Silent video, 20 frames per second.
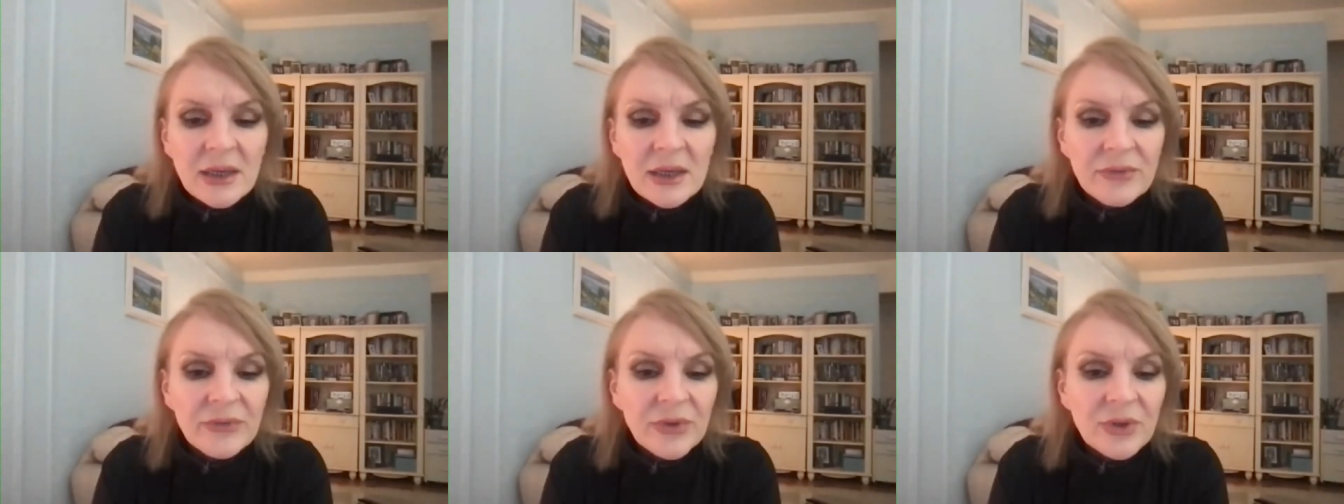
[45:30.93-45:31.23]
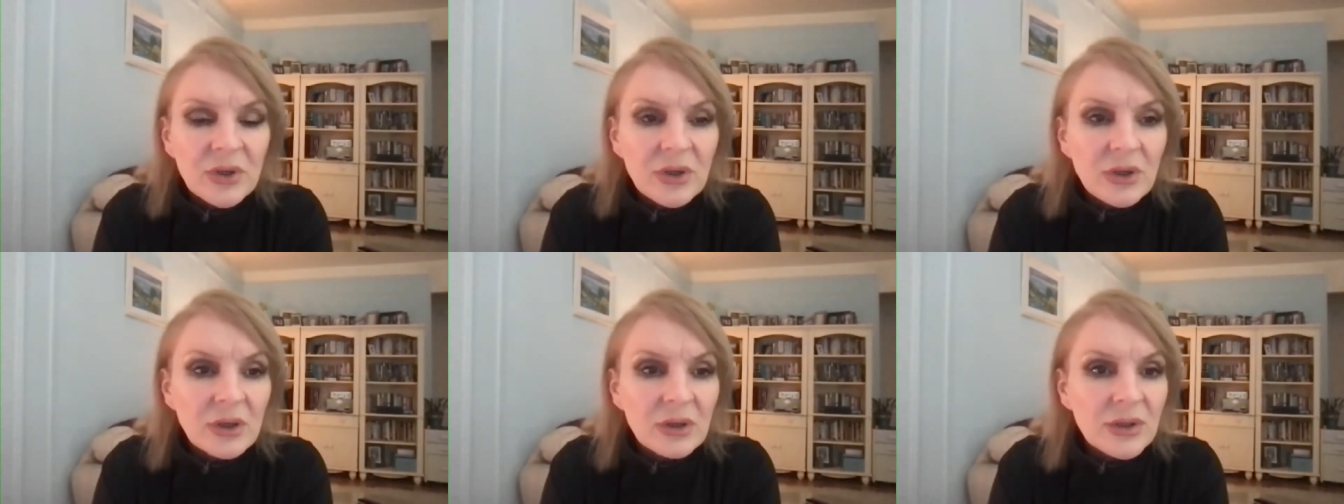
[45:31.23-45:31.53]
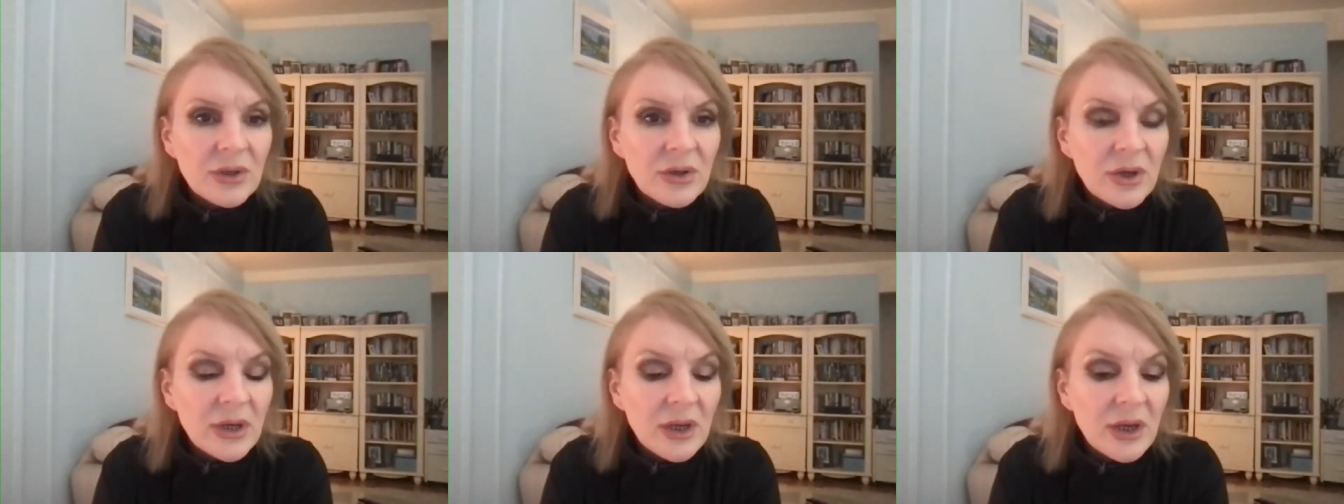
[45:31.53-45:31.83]
Yep. There,
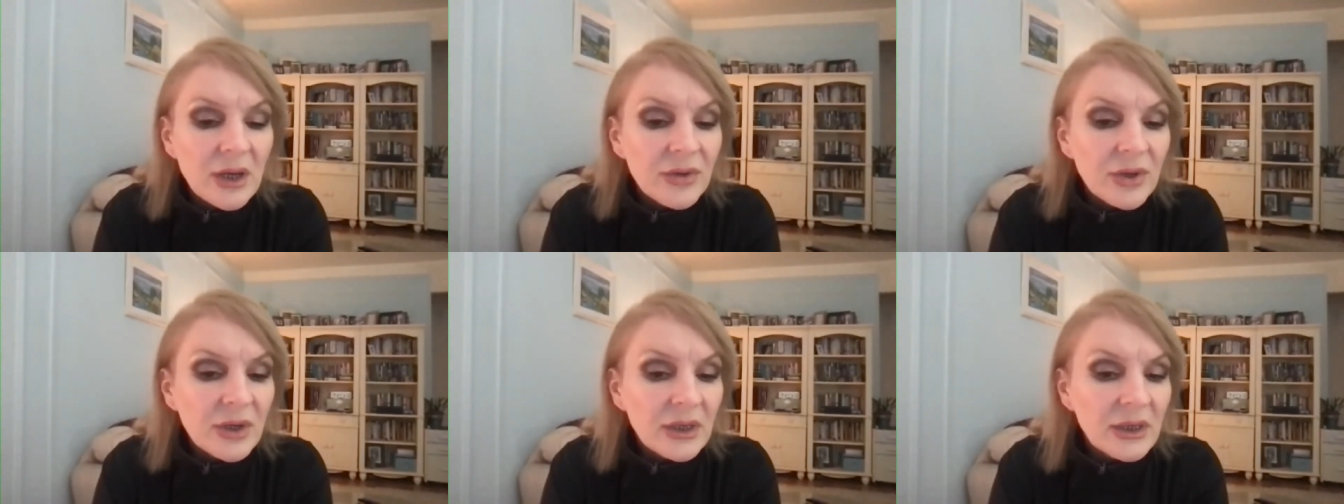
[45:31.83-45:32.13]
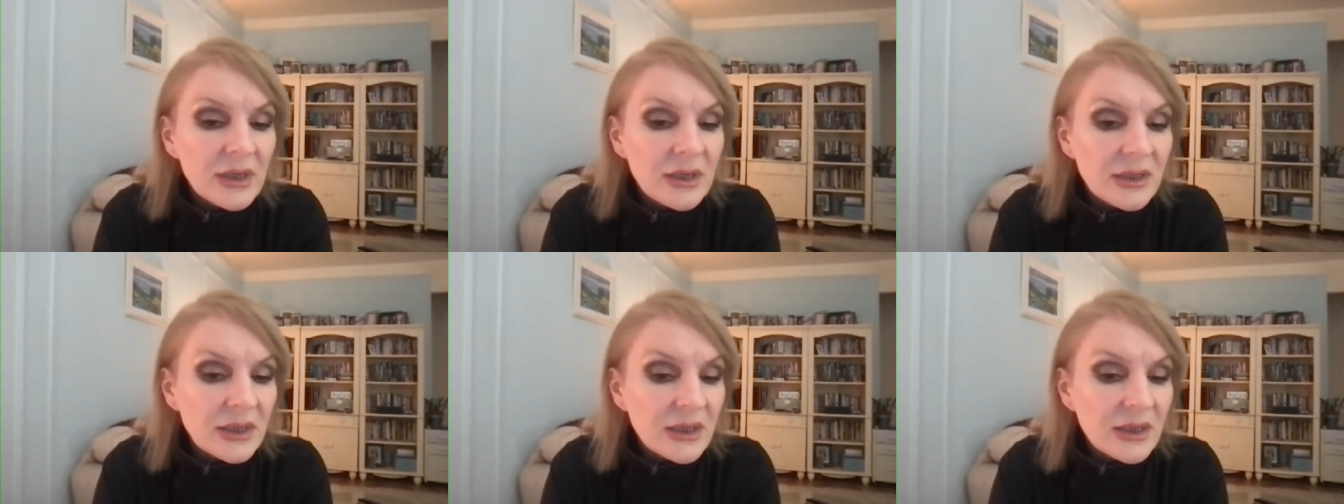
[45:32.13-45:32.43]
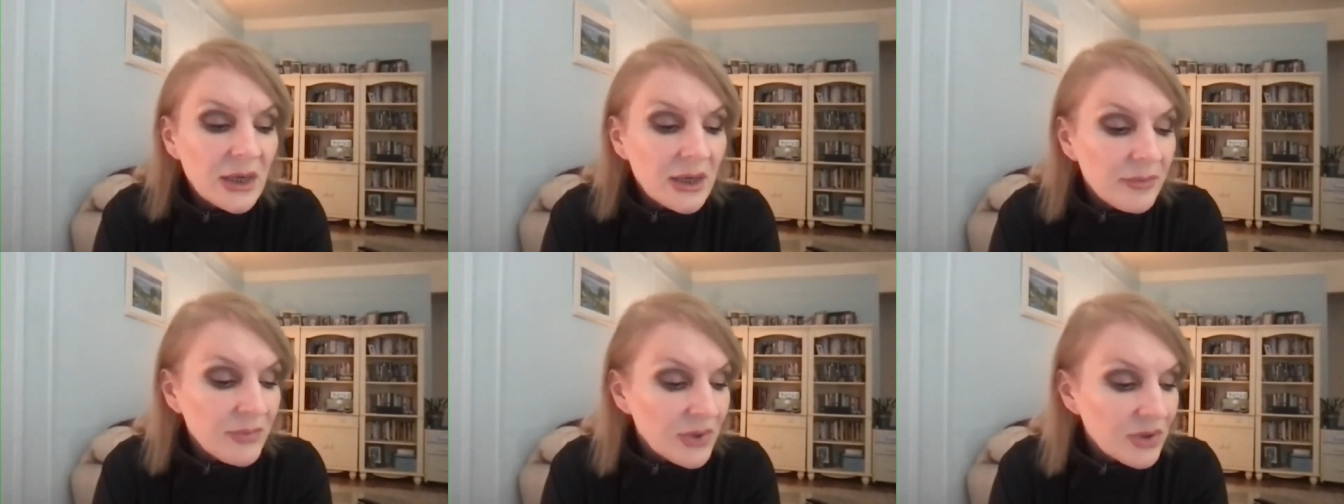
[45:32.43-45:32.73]
sorry, I think Leslie.
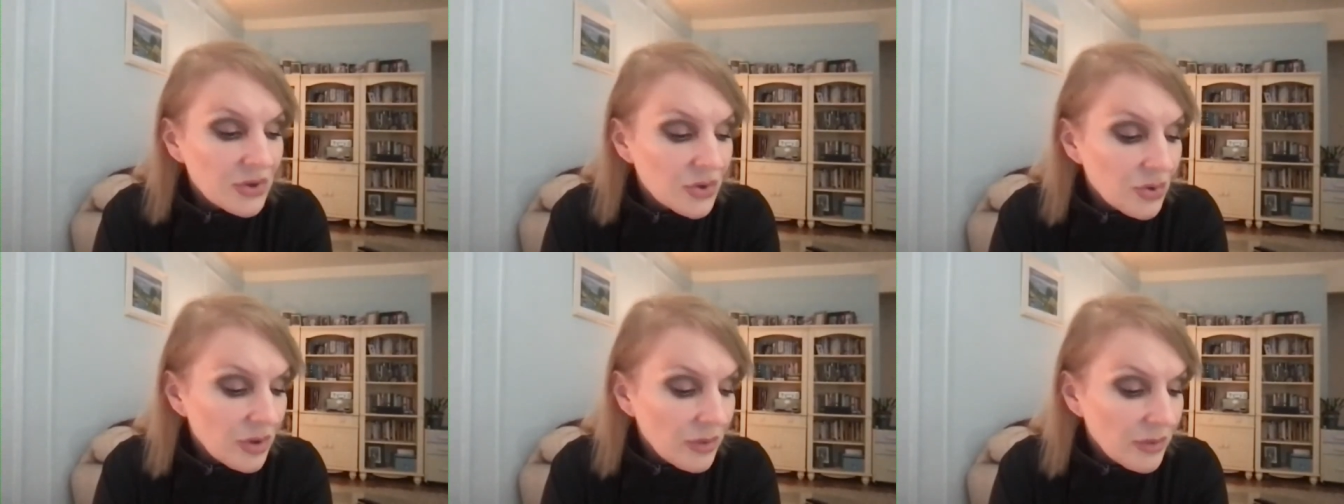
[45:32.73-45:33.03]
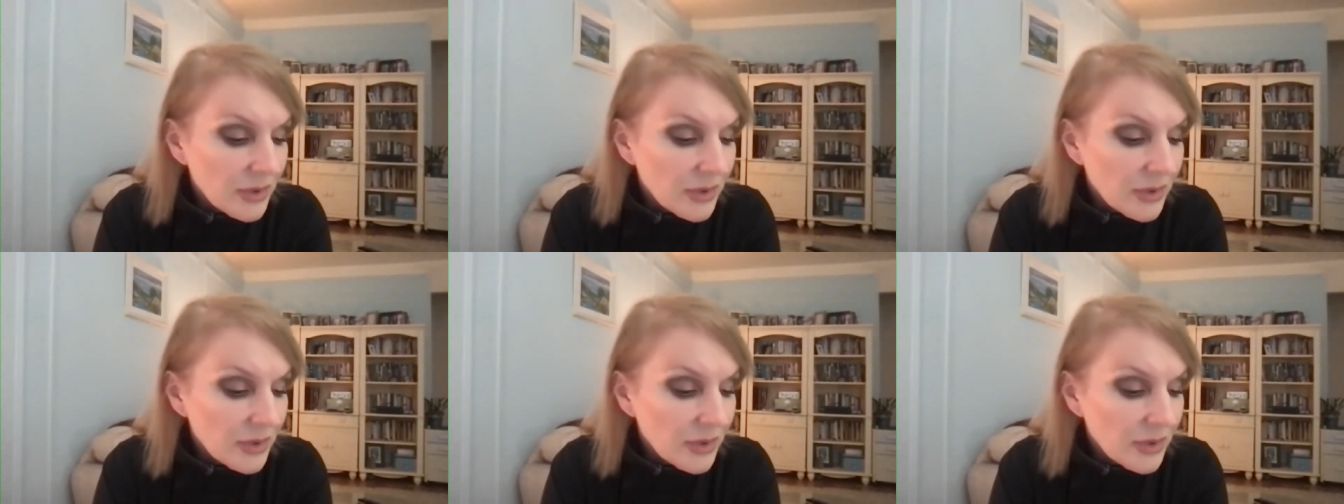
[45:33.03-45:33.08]
I'm not sure,